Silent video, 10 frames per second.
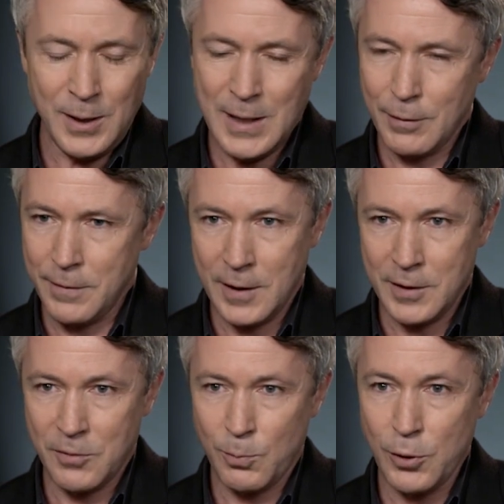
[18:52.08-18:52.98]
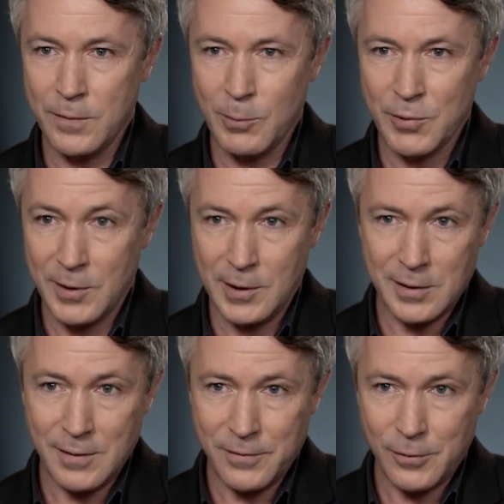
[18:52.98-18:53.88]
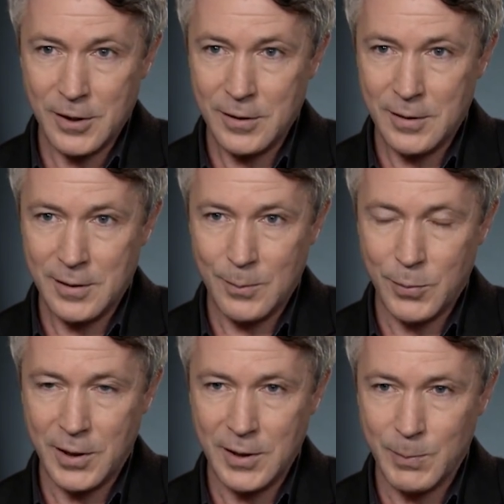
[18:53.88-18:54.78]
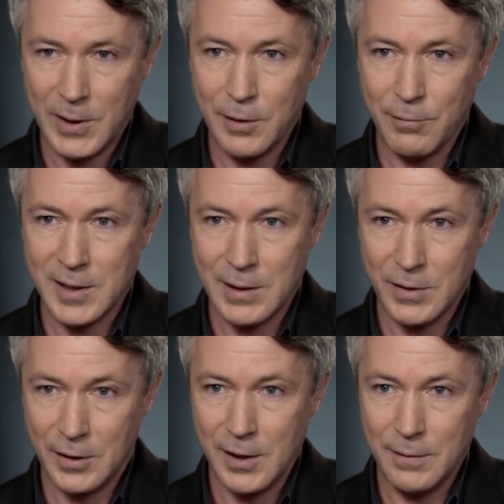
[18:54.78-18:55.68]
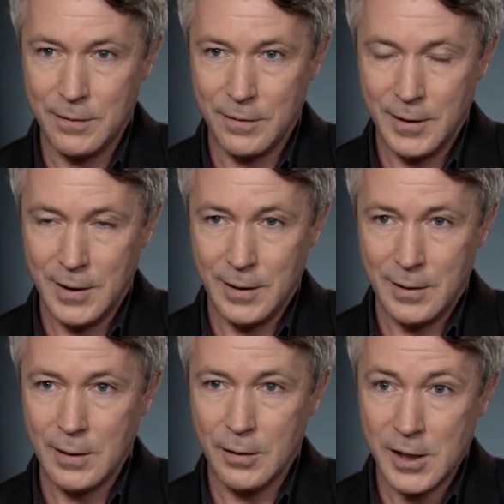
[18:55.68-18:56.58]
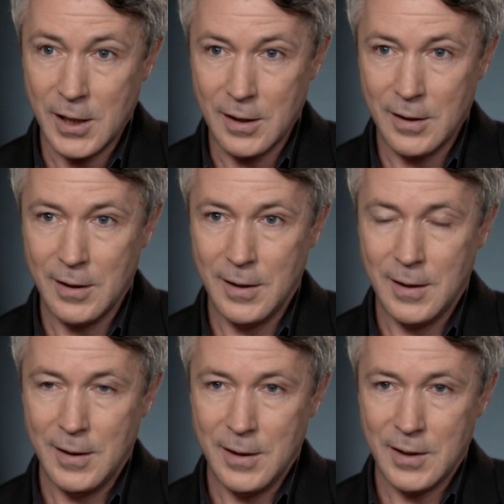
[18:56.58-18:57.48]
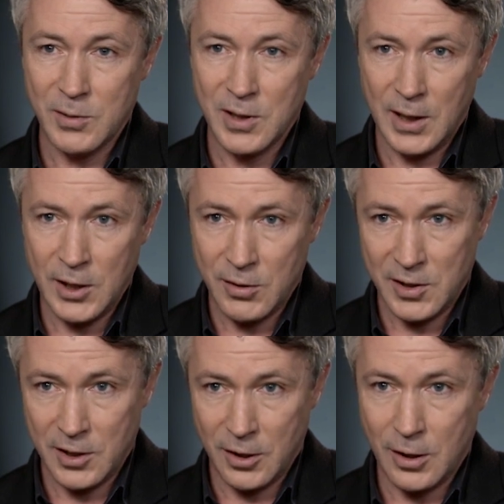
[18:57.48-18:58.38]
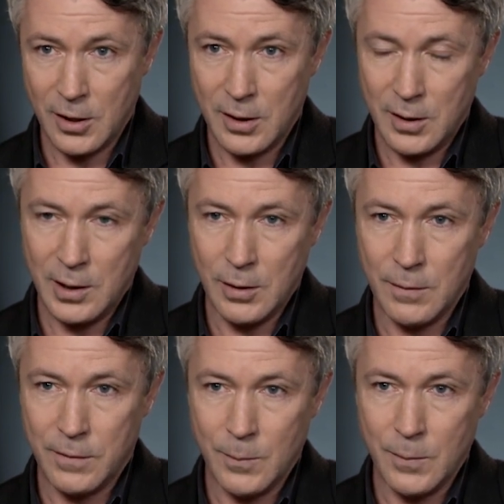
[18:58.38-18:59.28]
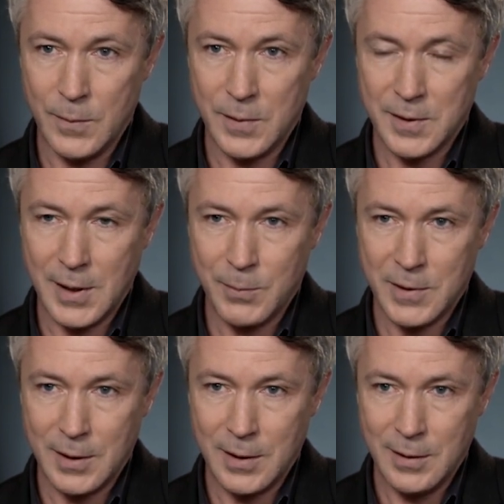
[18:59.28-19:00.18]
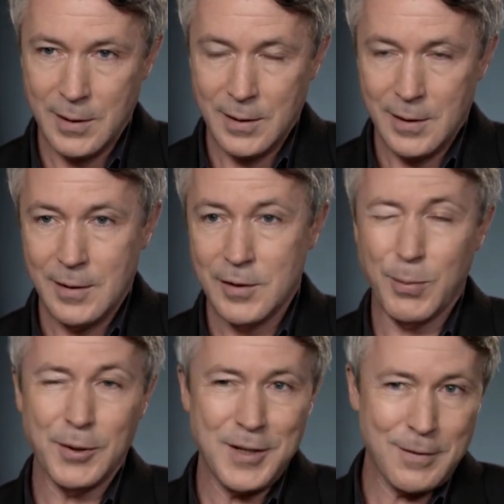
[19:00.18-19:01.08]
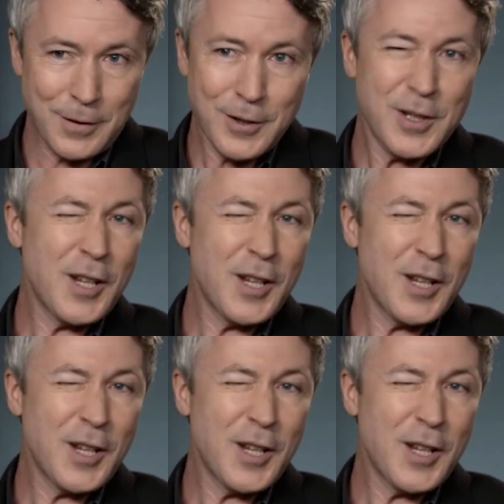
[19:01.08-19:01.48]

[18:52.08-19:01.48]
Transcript: never found the proof he was really looking for, but he spent the rest of his life looking. So it's an interesting arc, you know, from skeptic to believer is